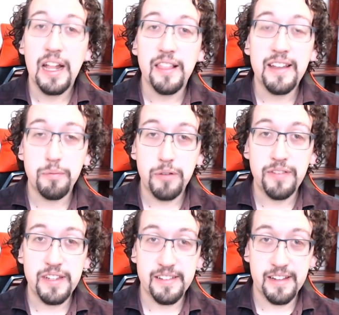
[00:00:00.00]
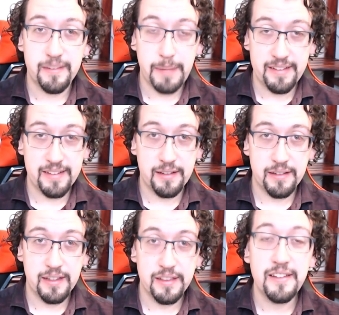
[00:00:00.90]
Let's briefly discuss pacing.
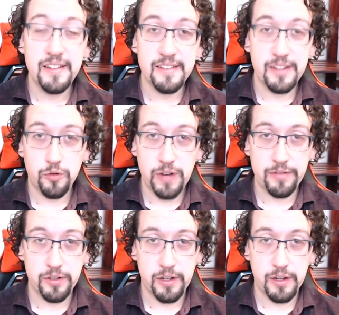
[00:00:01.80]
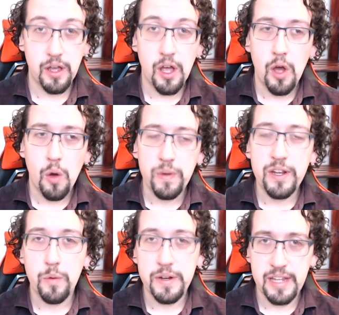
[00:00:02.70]
This isn't a travelogue. We
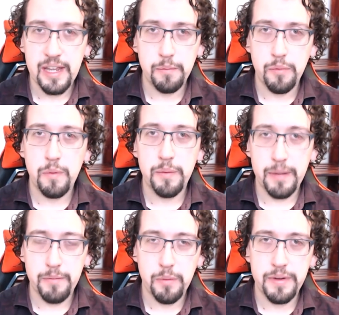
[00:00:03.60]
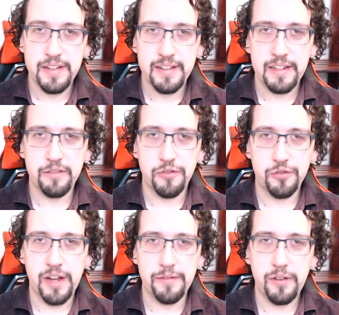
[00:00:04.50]
don't want to hit moment by moment as the heroes
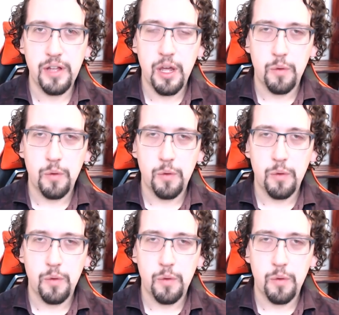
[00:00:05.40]
travel.